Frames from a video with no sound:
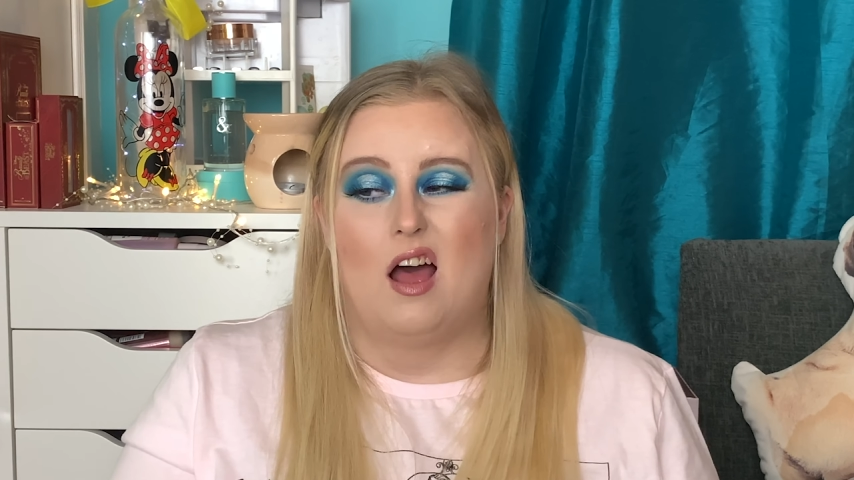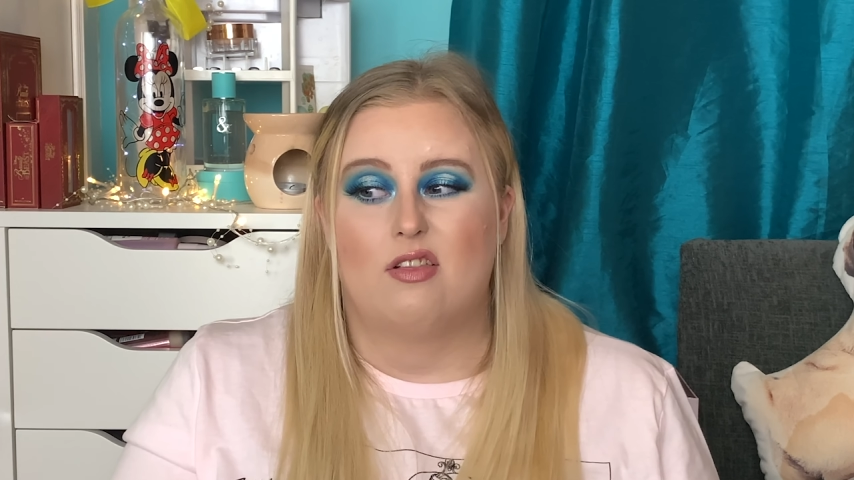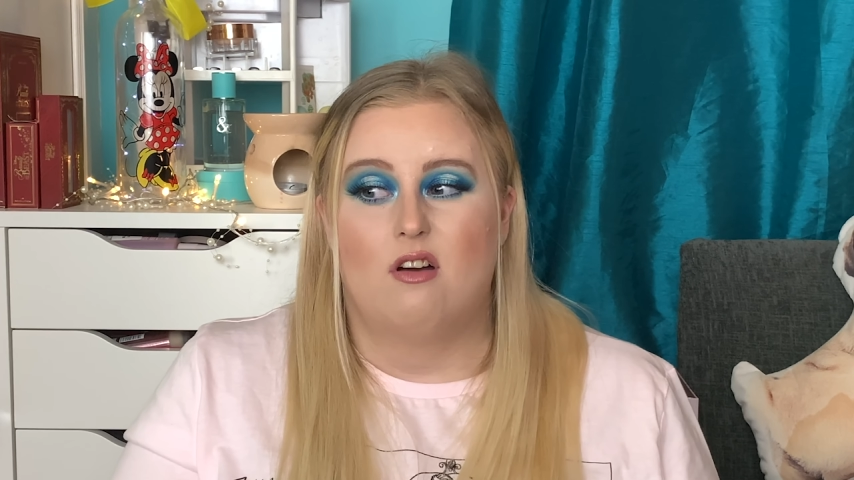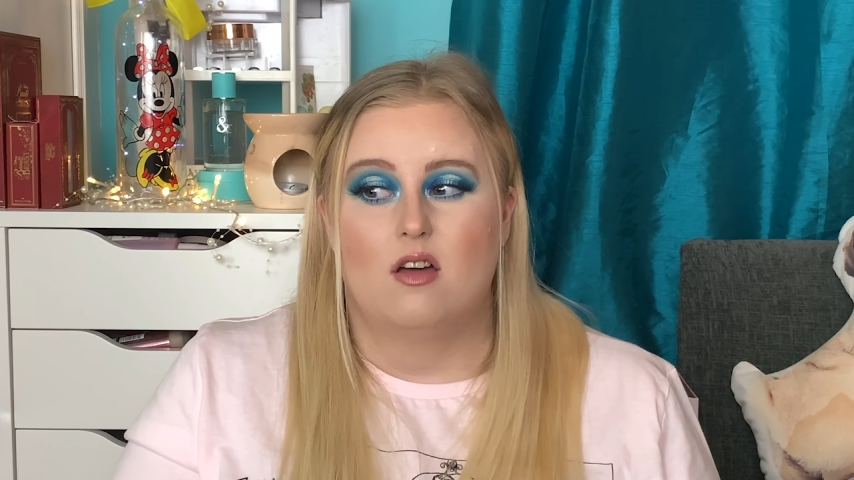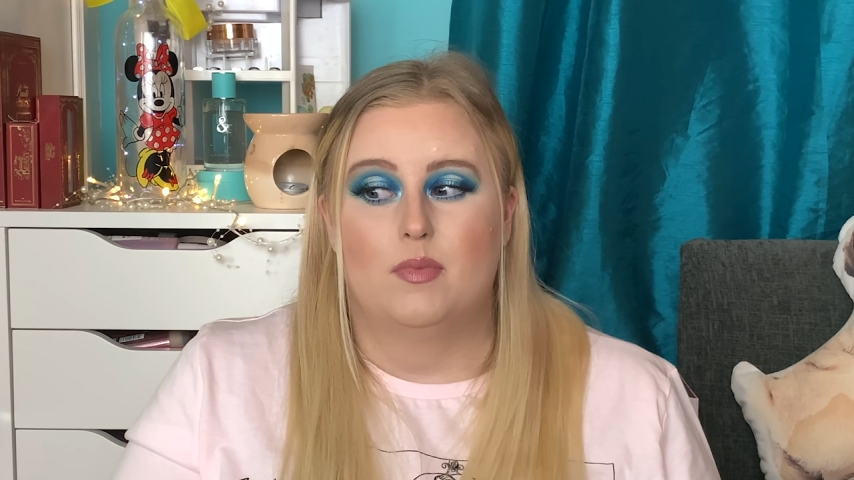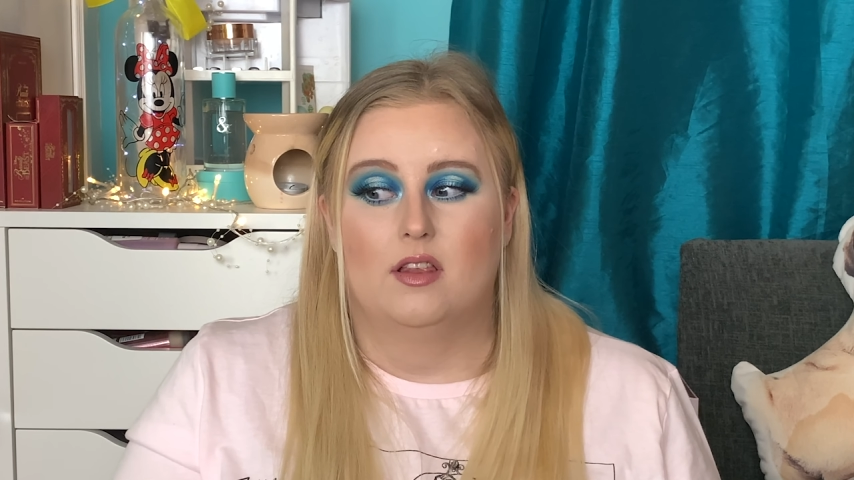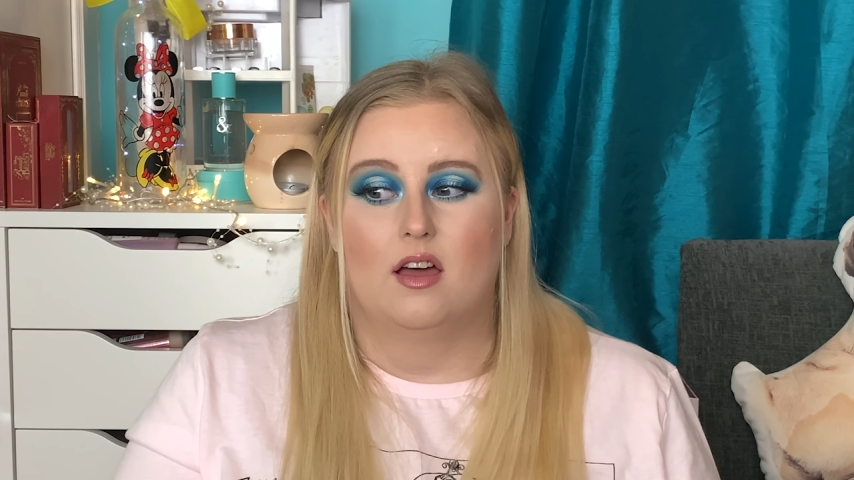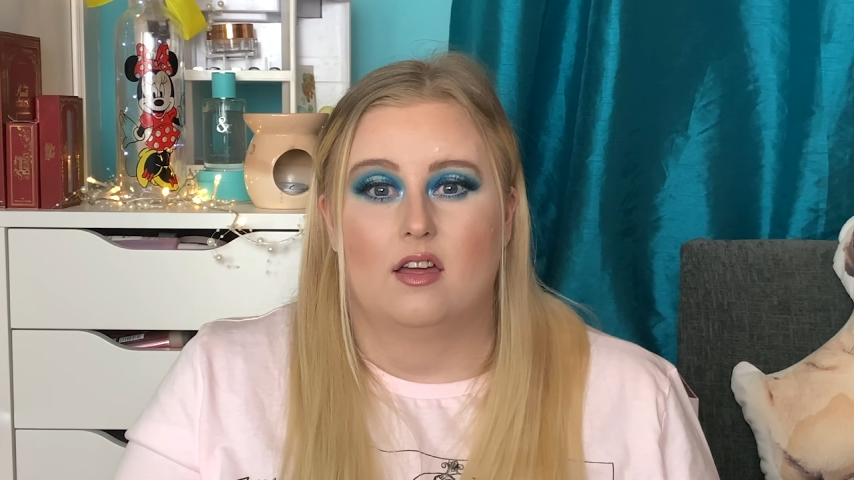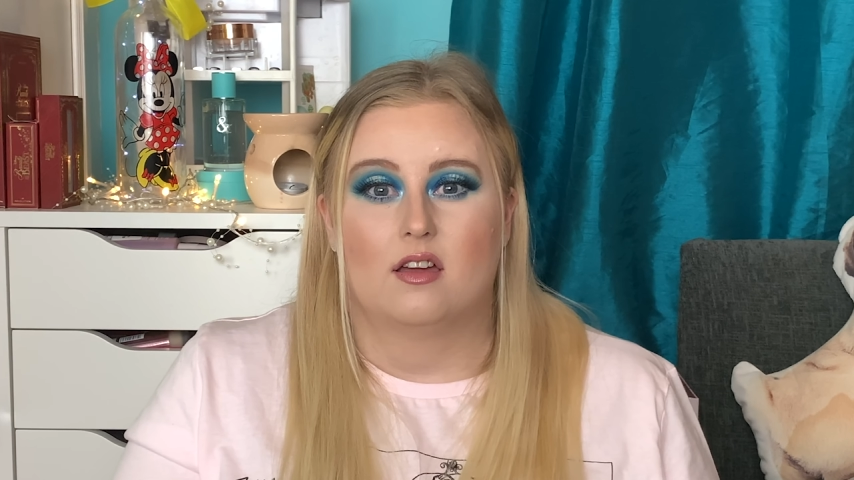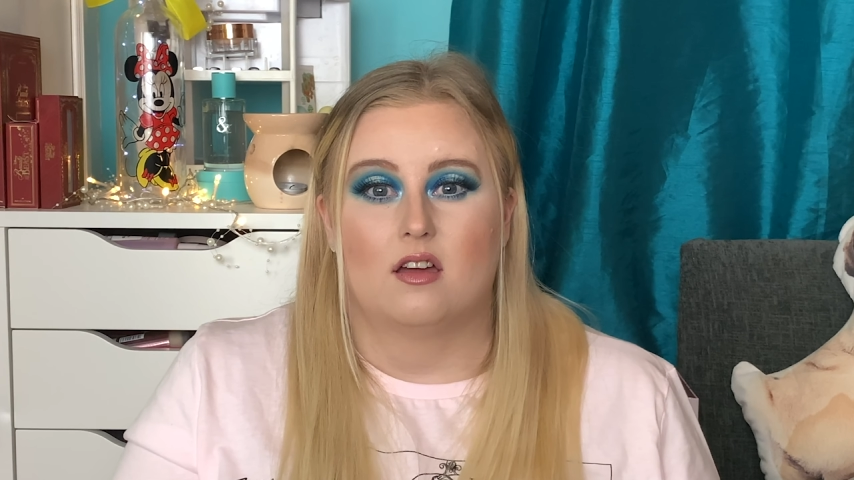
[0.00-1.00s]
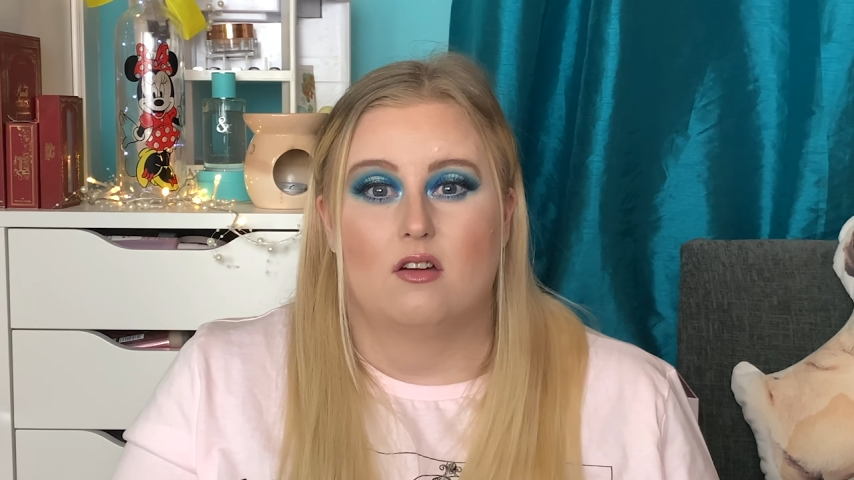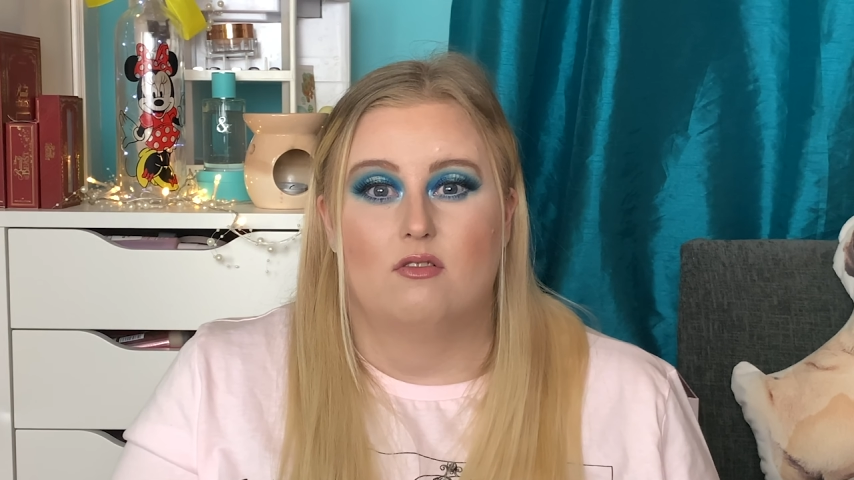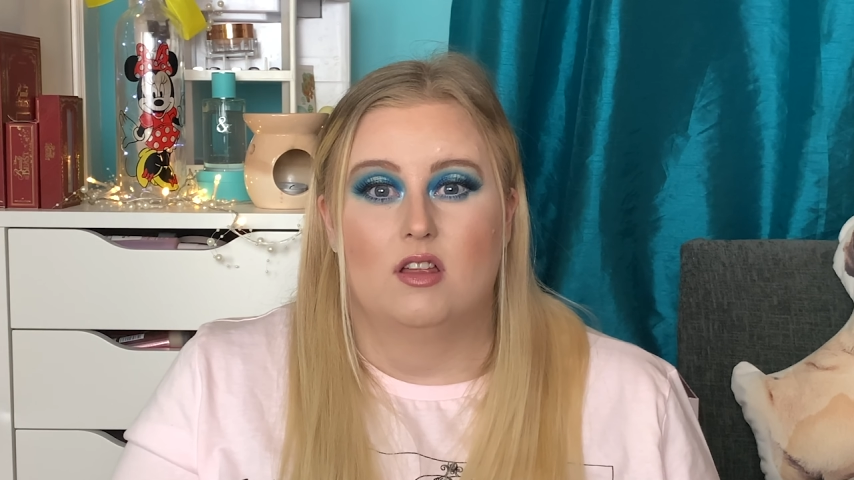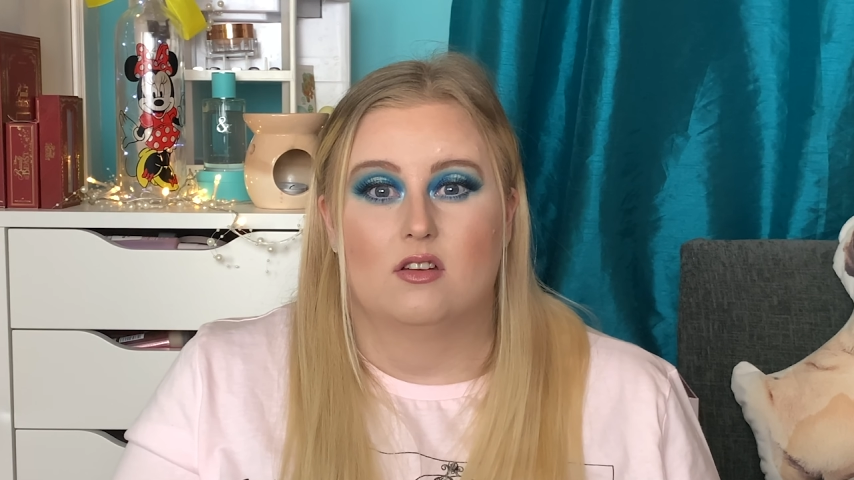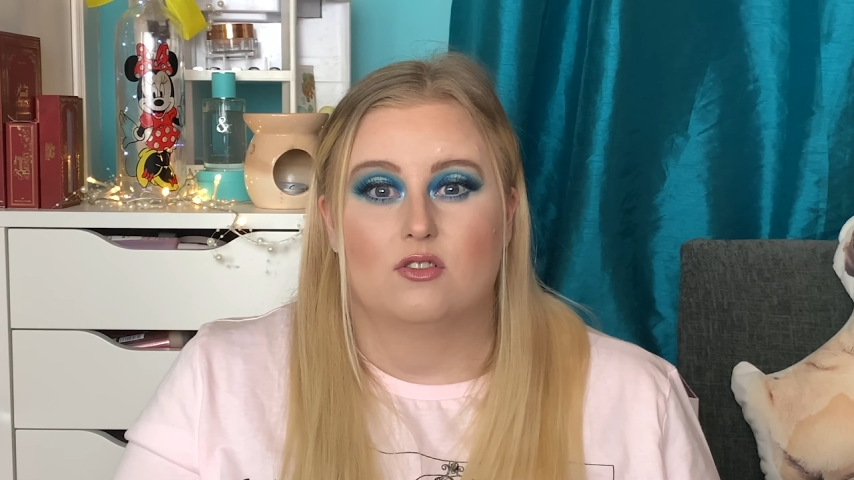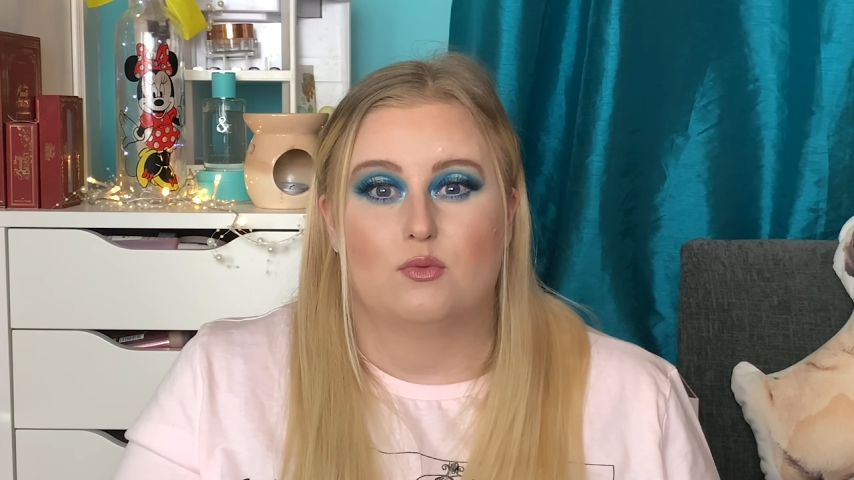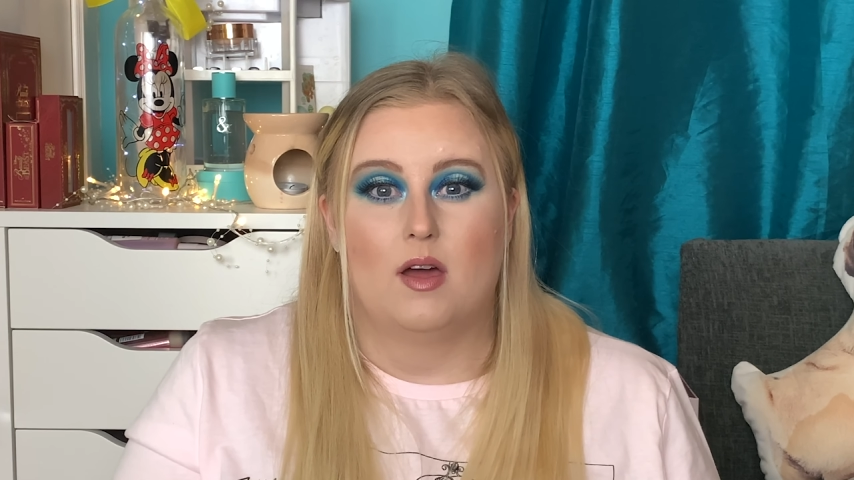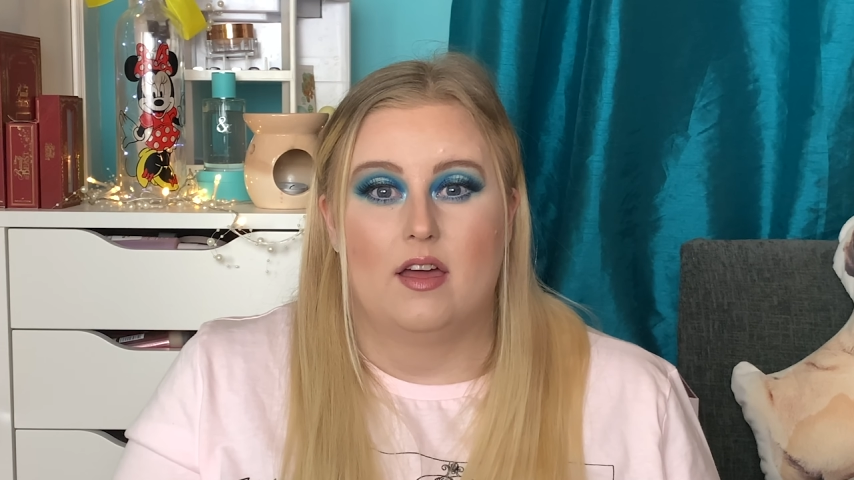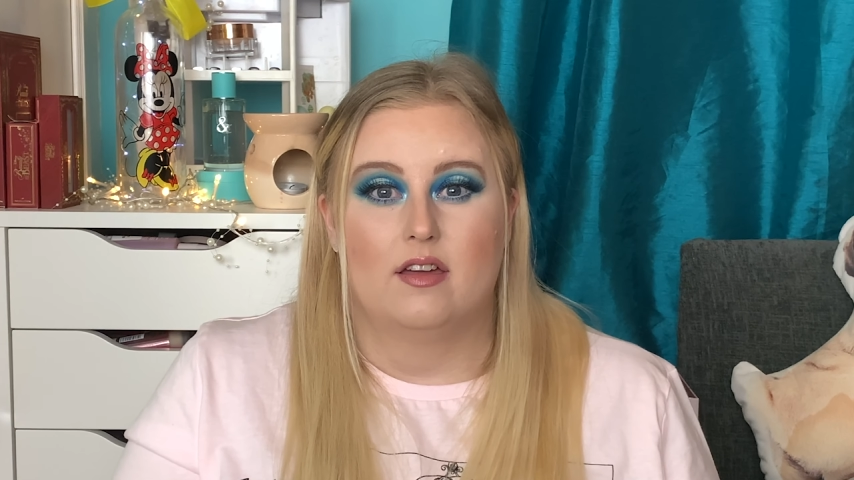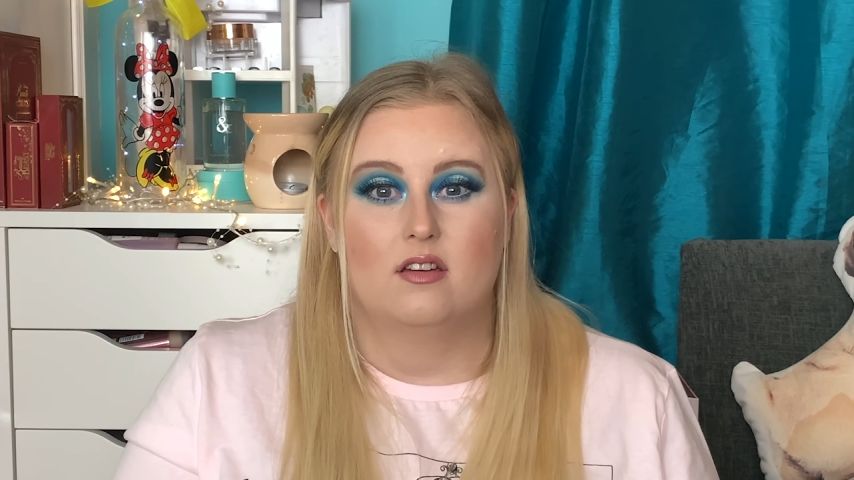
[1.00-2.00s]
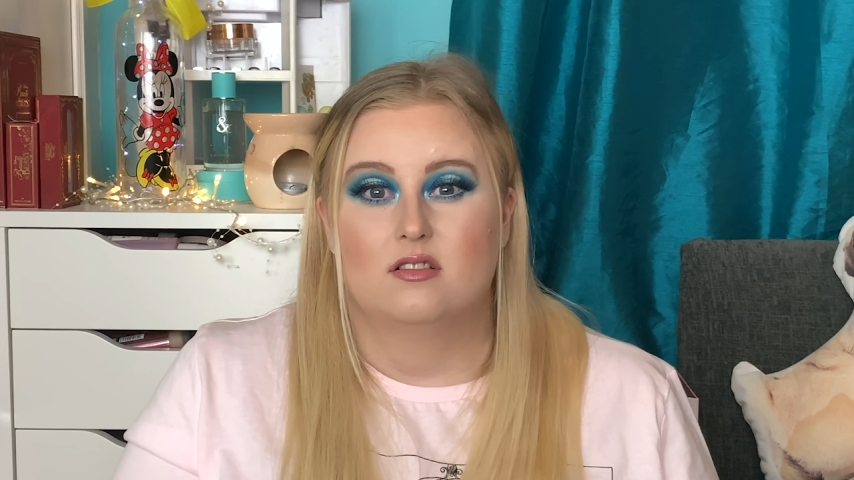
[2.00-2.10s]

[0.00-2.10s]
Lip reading: I thought it'd be like a really good way